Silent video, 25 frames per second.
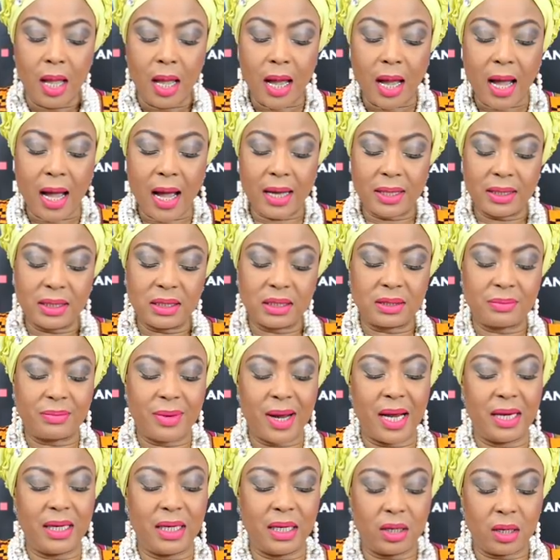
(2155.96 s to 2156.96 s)
And it's
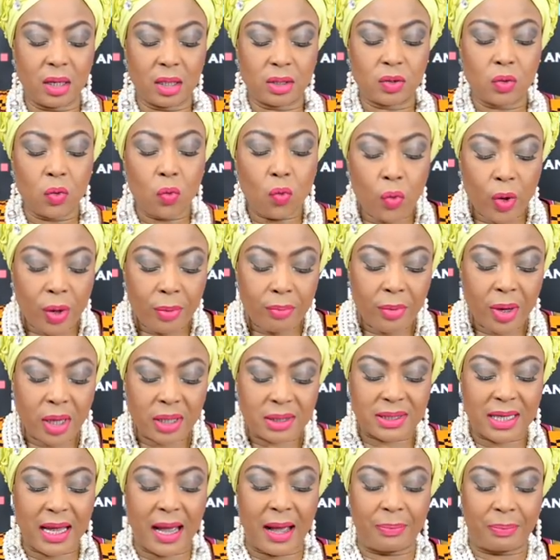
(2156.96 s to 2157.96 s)
reminding us we
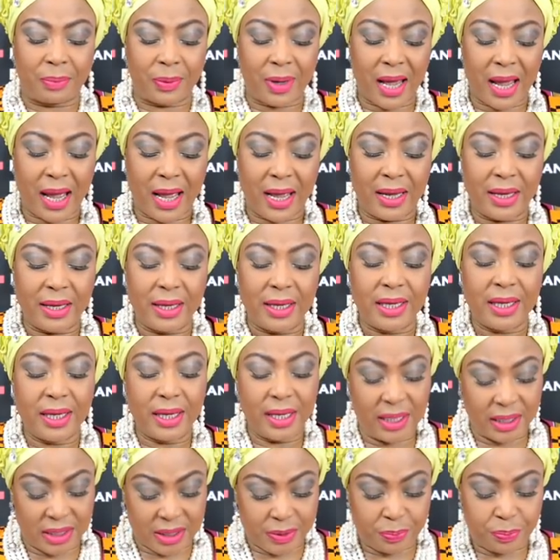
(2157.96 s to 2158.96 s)
must apply
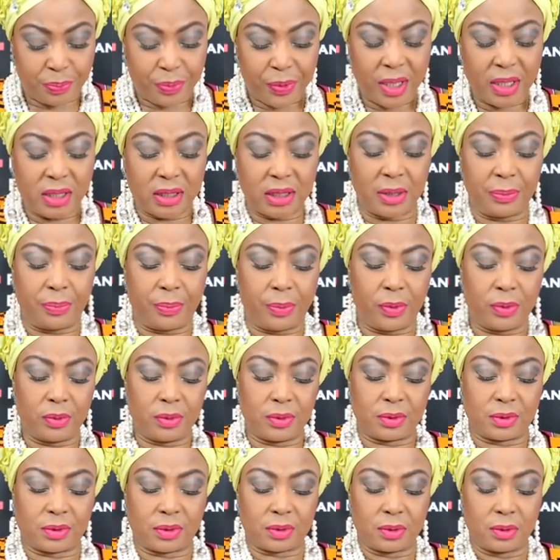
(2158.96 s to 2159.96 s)
its
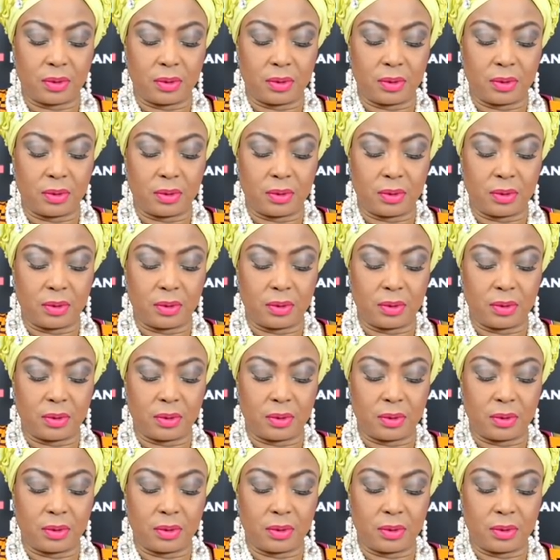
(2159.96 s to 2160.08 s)
principles.